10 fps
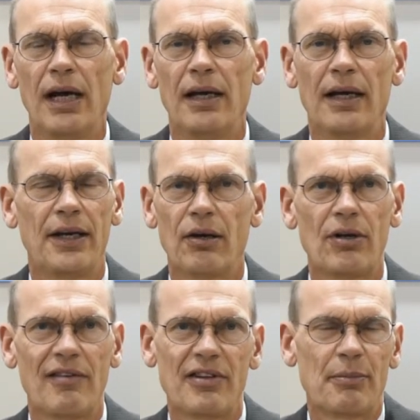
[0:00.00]
I
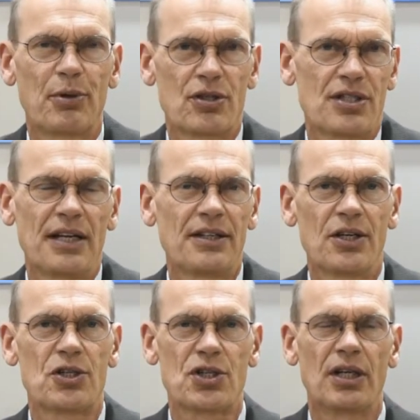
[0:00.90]
don't have the
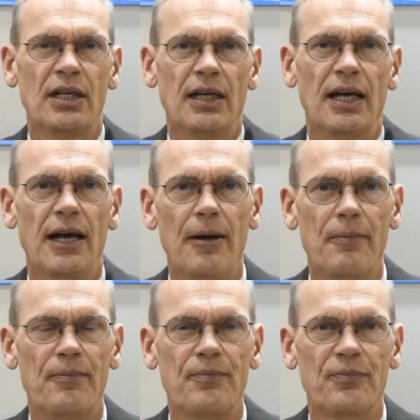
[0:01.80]
percentage,
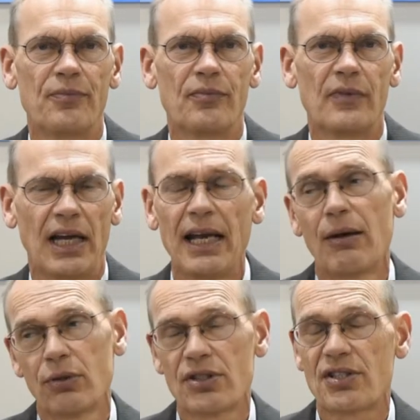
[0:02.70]
and I
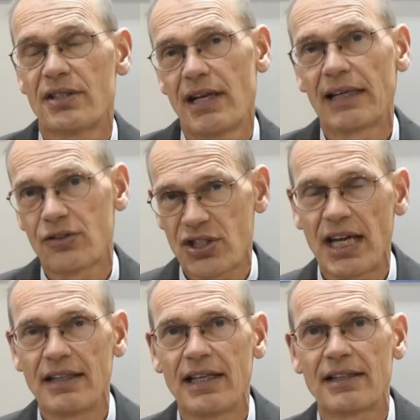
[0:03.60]
would like to
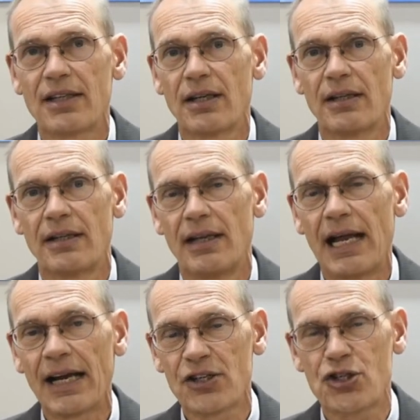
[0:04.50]
say that the
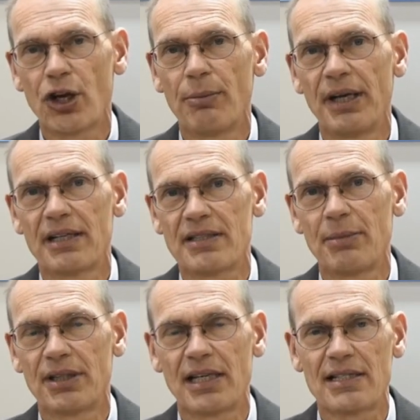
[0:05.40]
large German
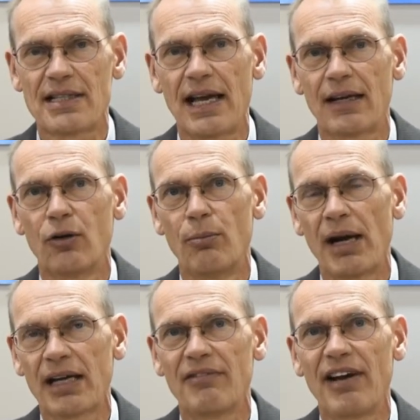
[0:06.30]
exhibitors like
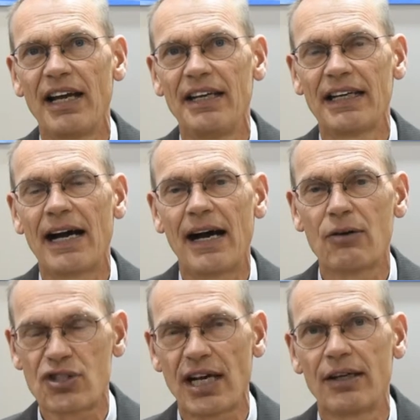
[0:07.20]
Homag and Weinig are
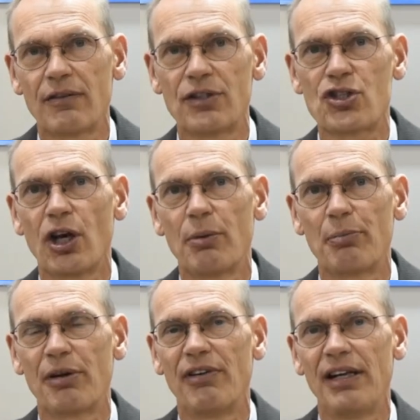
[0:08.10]
outside of the German
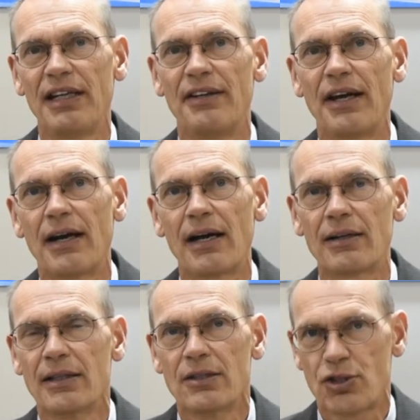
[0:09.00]
pavilion. There are
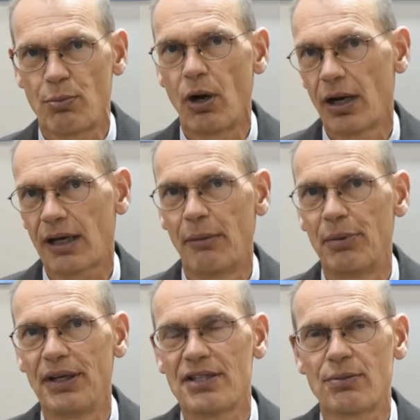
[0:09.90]
smaller
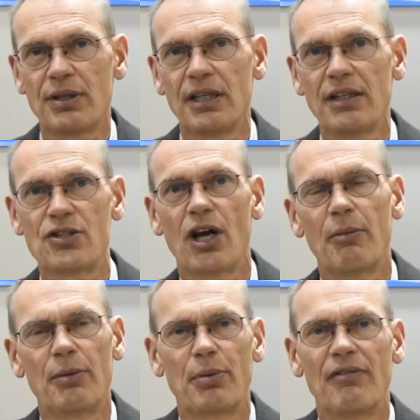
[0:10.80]
companies within the
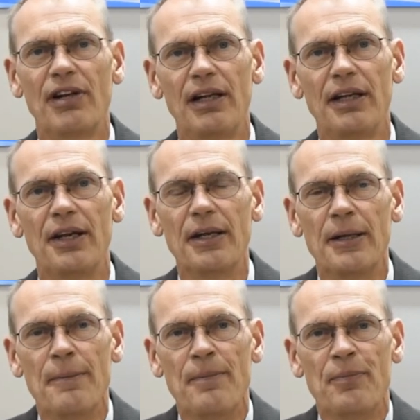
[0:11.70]
German pavilion,
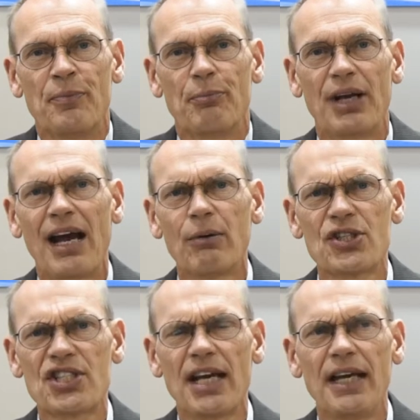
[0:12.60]
but I
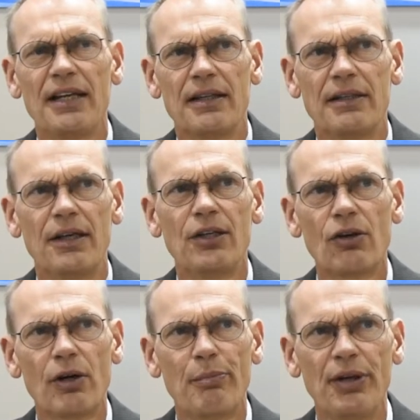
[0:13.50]
would say the
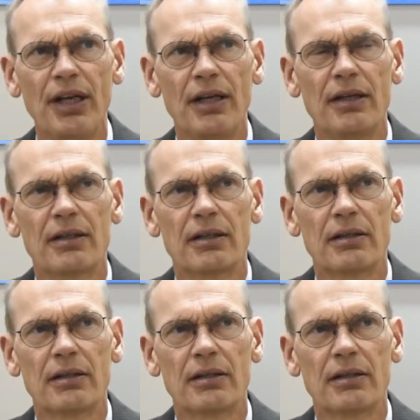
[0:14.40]
European